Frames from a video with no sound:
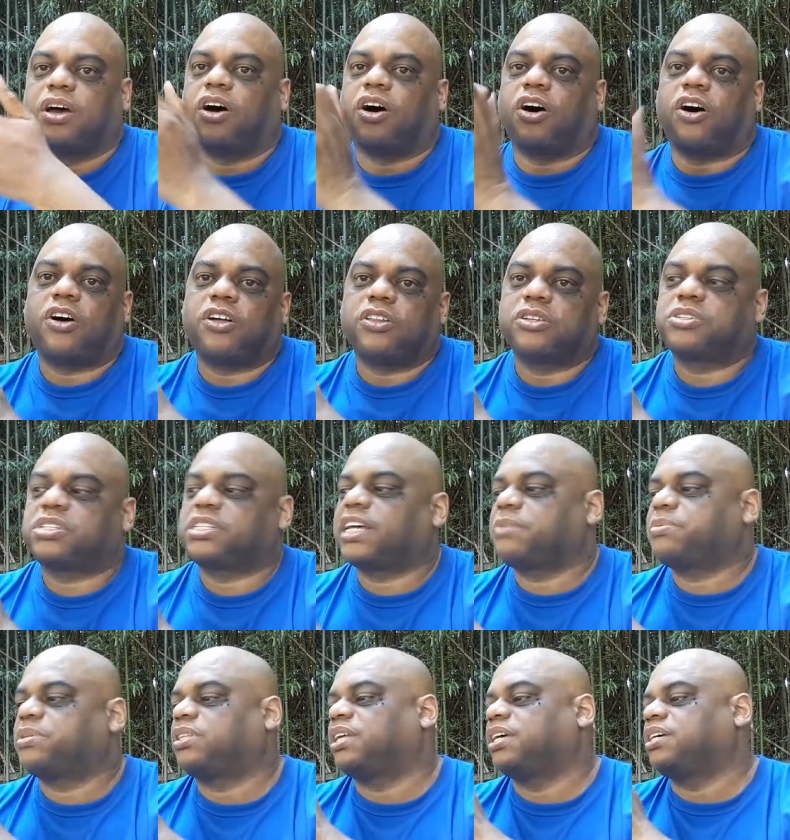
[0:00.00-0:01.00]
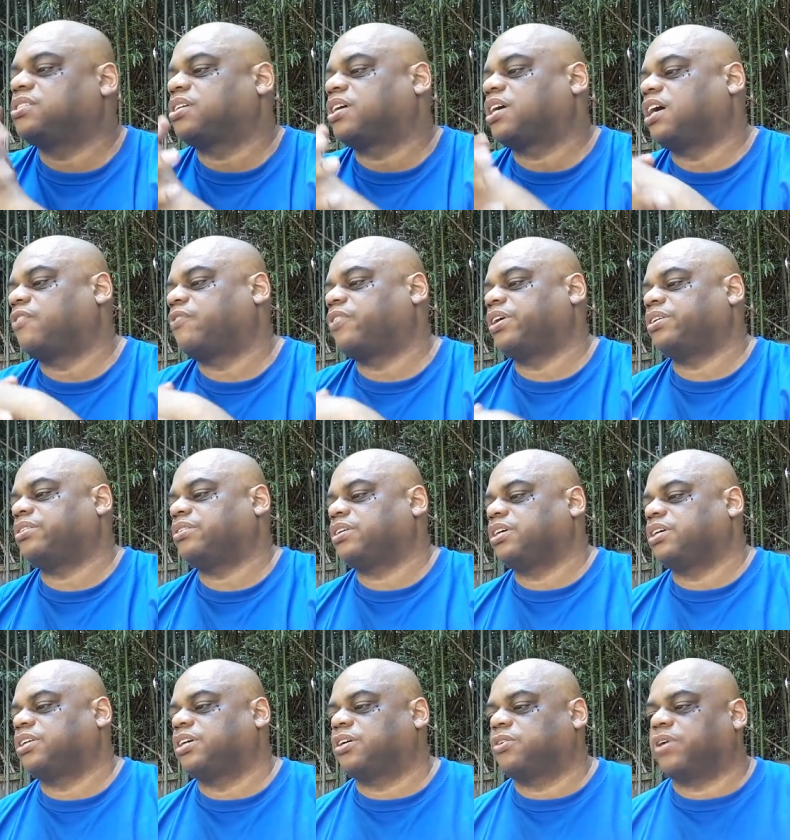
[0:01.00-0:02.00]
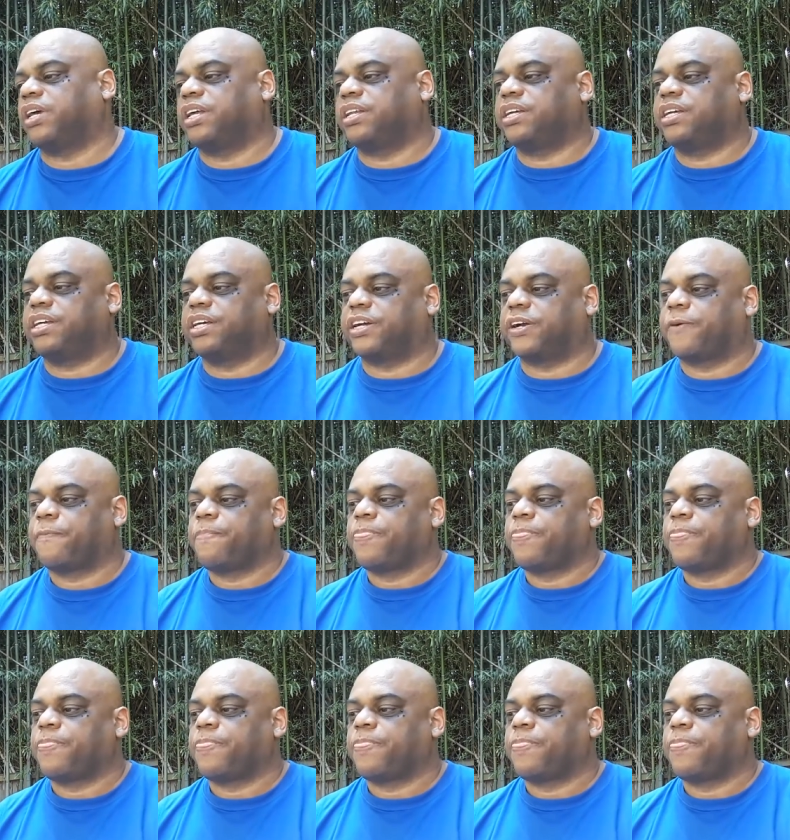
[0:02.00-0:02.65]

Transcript: All those types of things are covered, you know, in here.